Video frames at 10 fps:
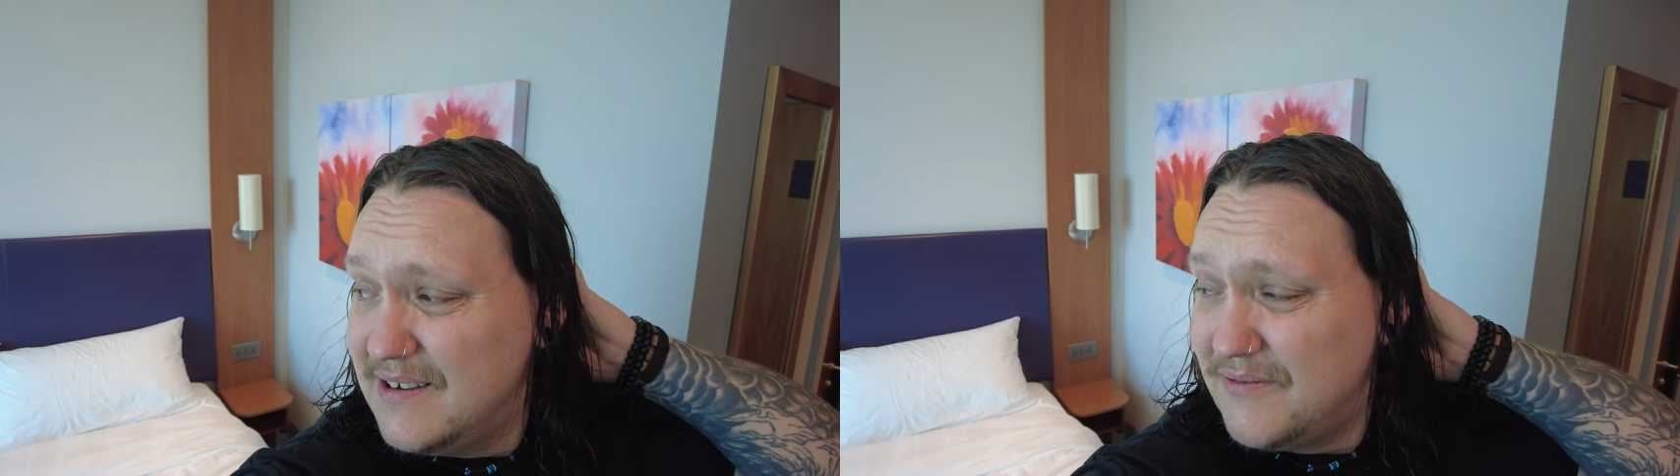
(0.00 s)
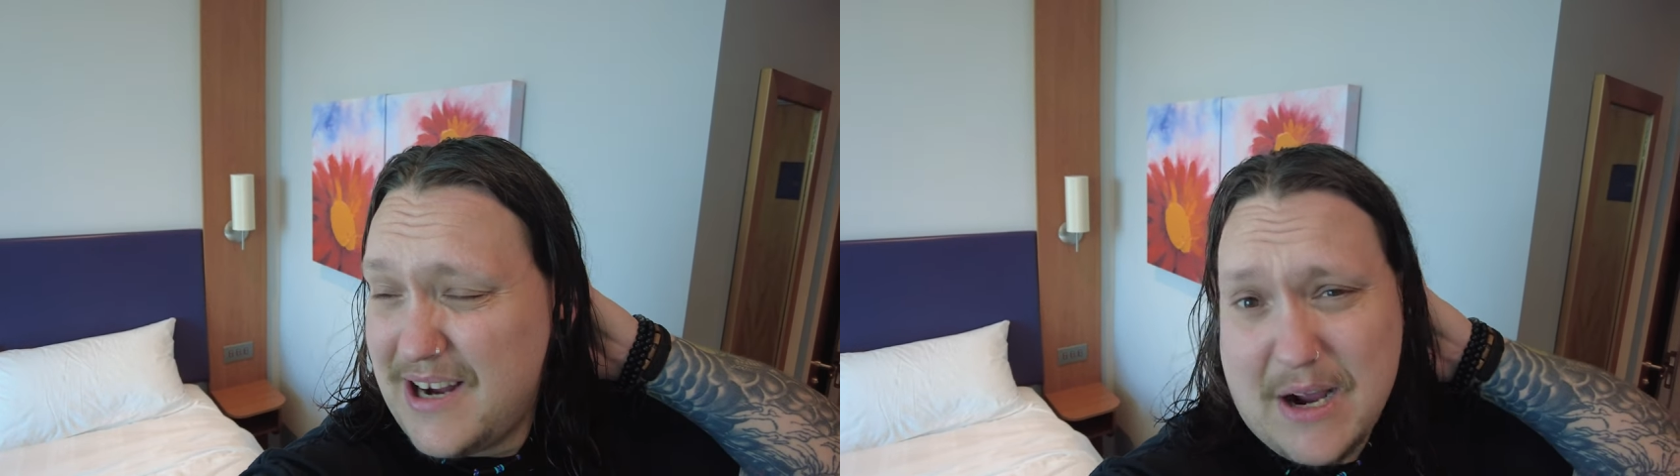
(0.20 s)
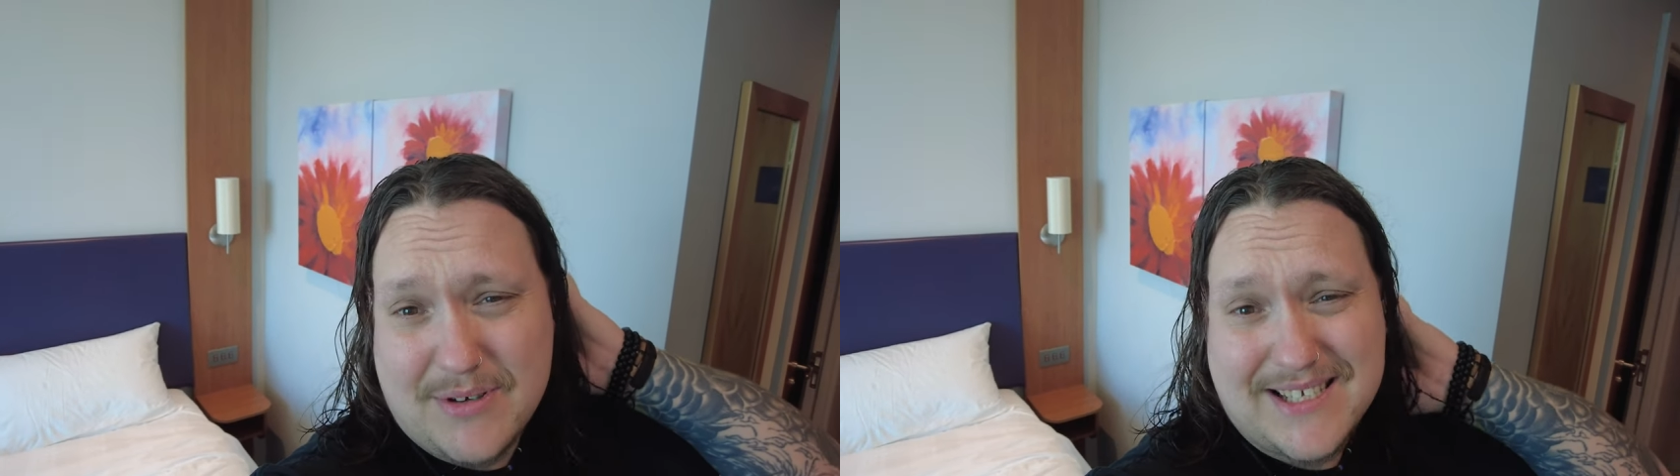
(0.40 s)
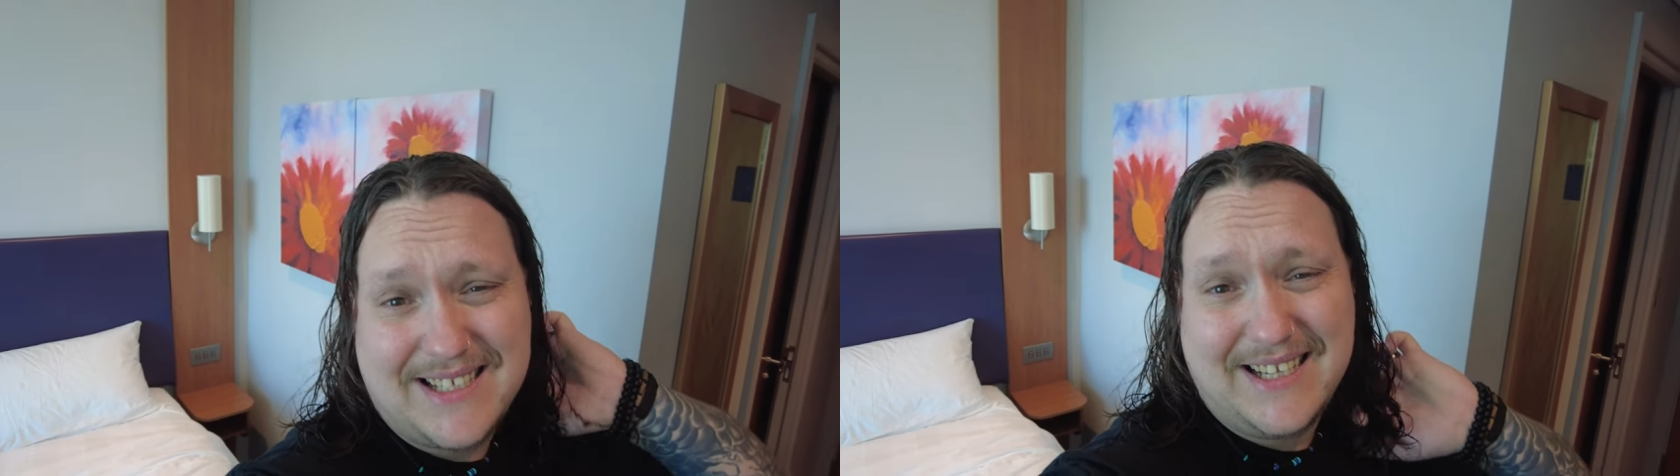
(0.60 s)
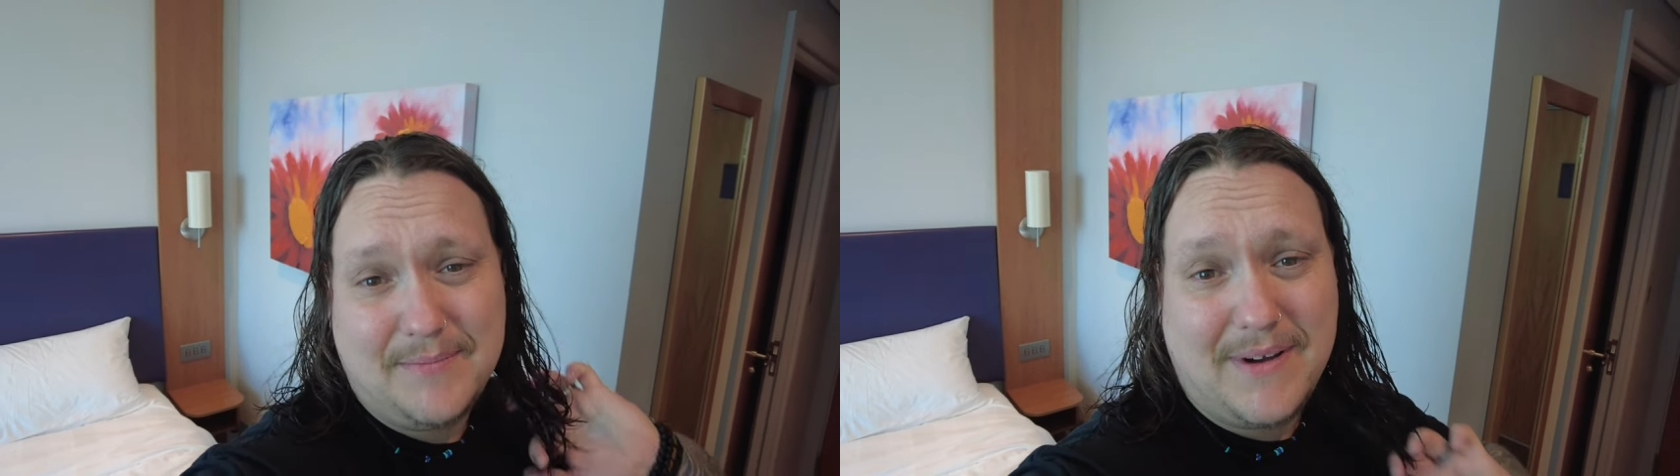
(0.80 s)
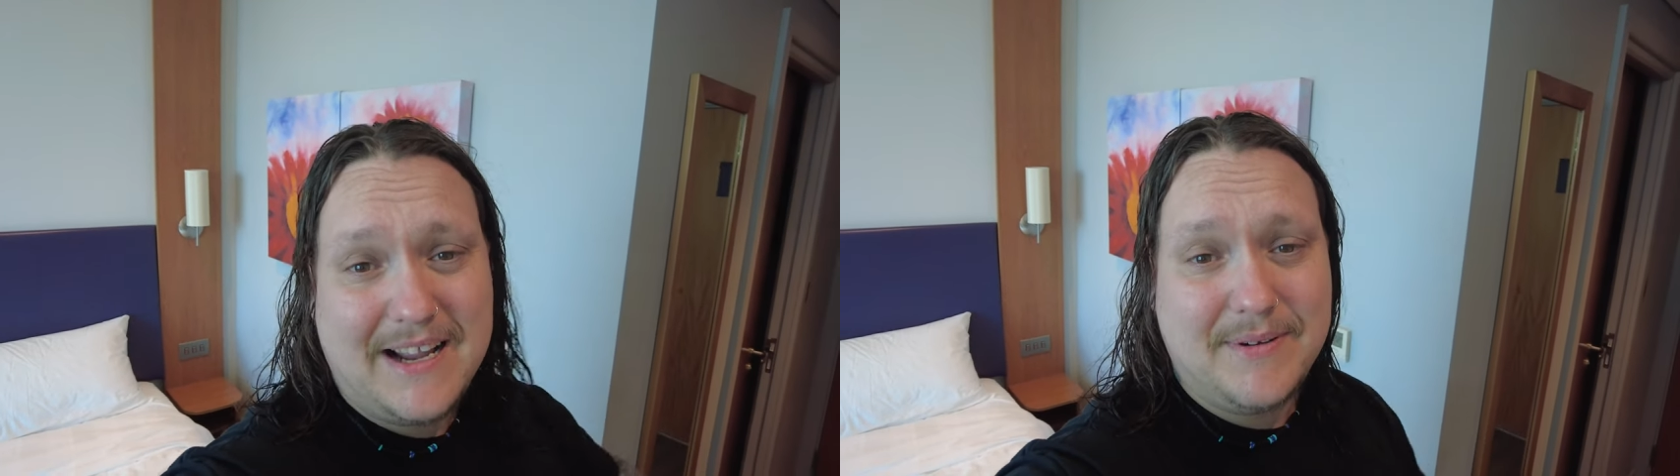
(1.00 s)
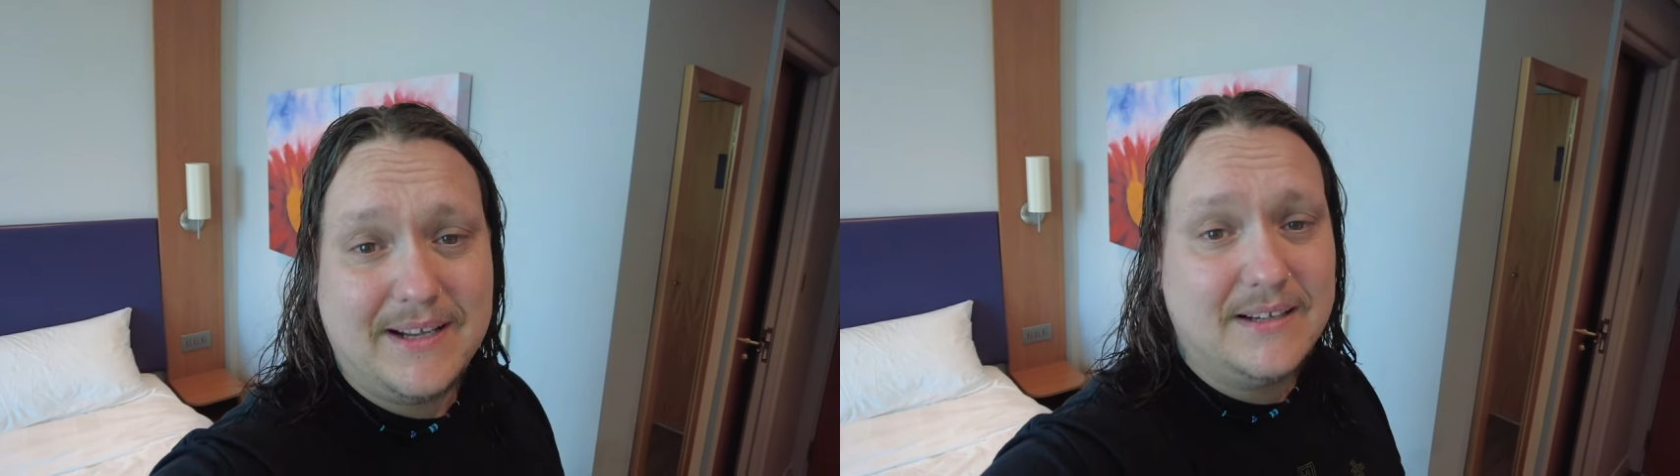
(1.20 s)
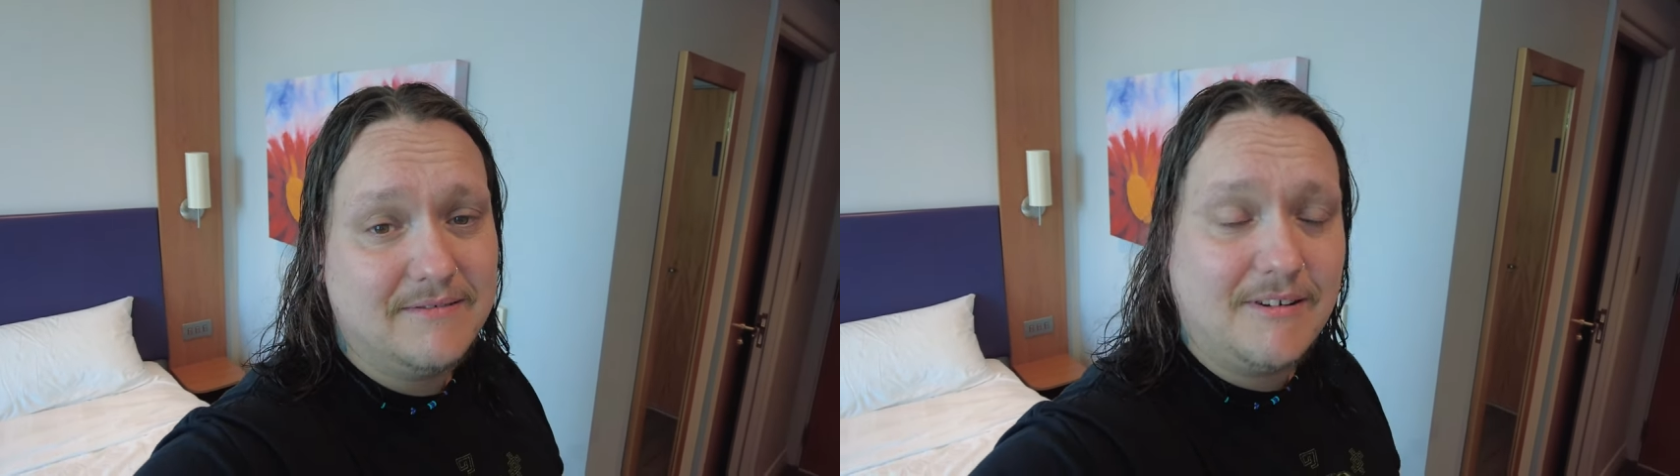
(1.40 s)
3 hours sleep,
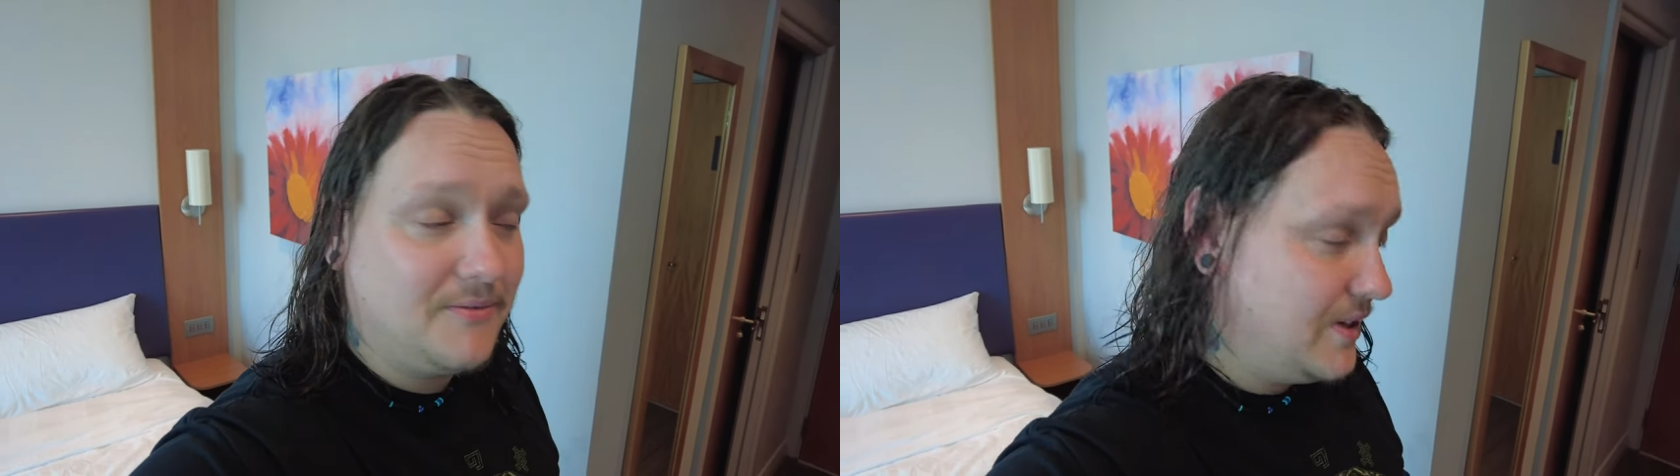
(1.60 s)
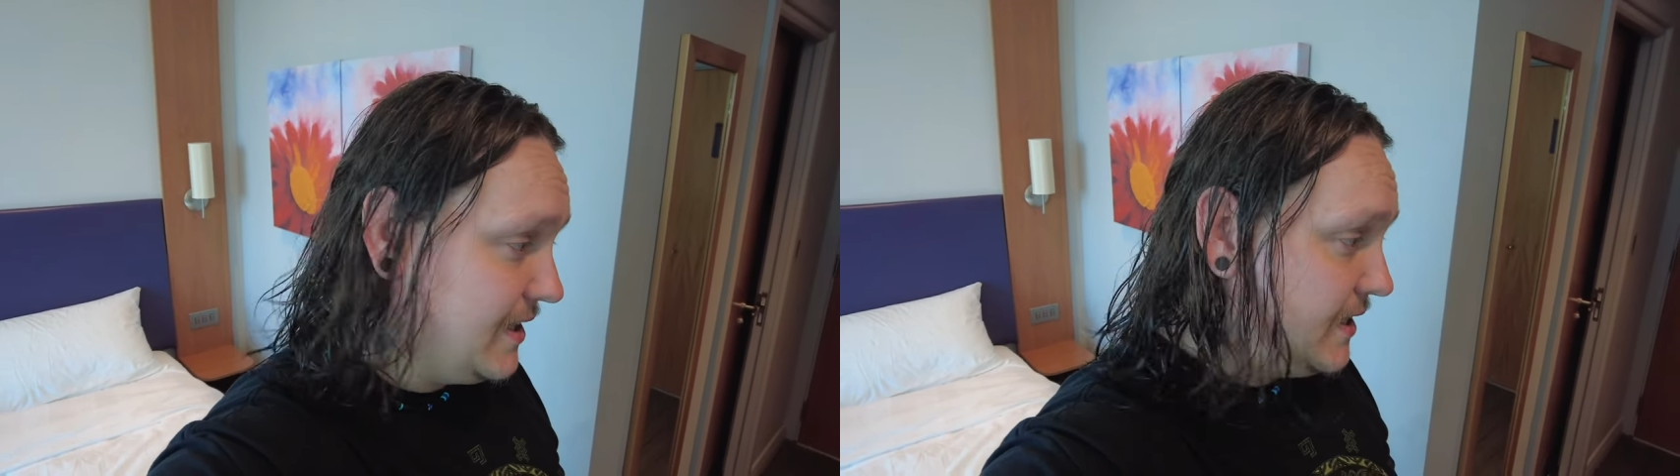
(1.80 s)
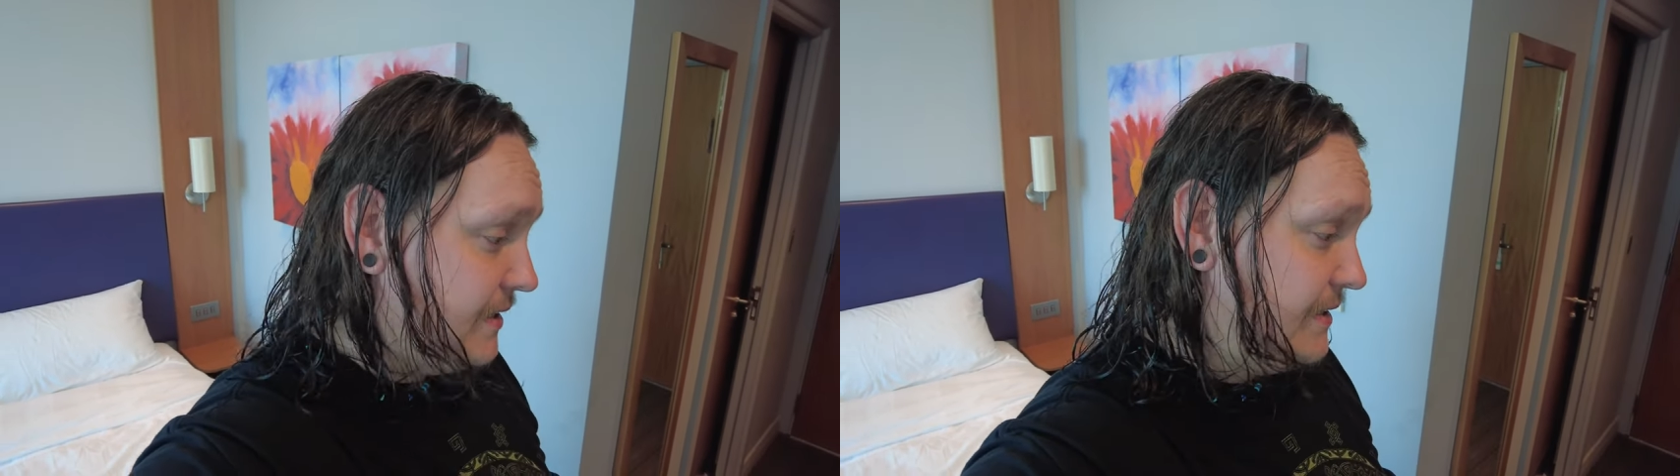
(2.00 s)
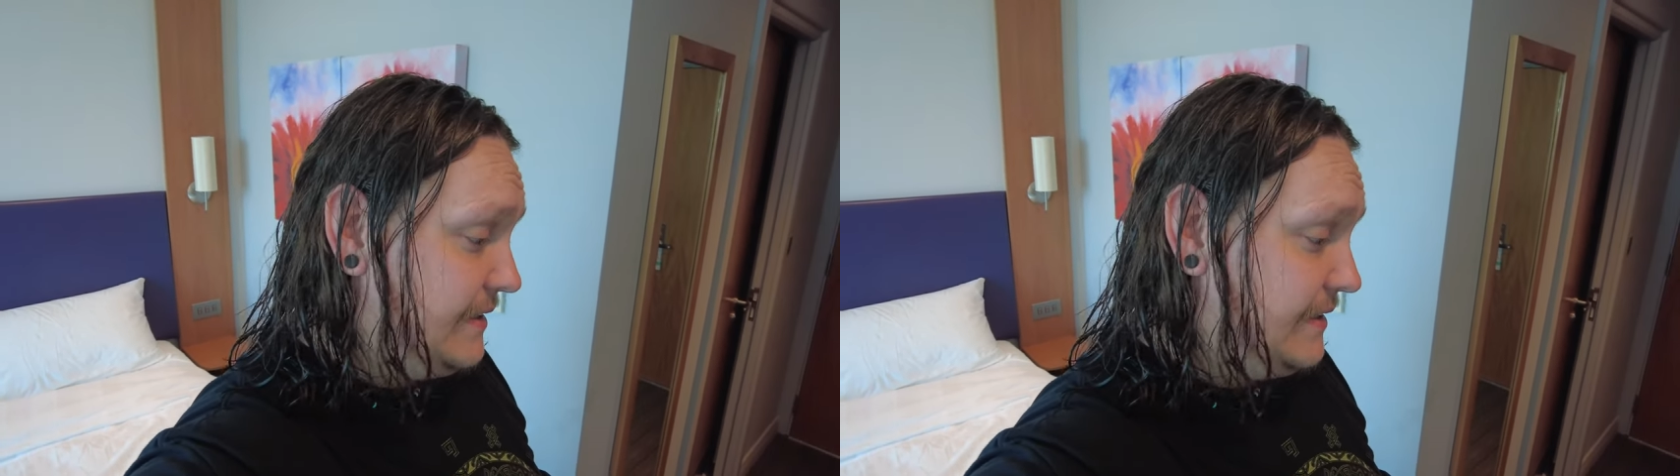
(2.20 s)
maybe, roughly.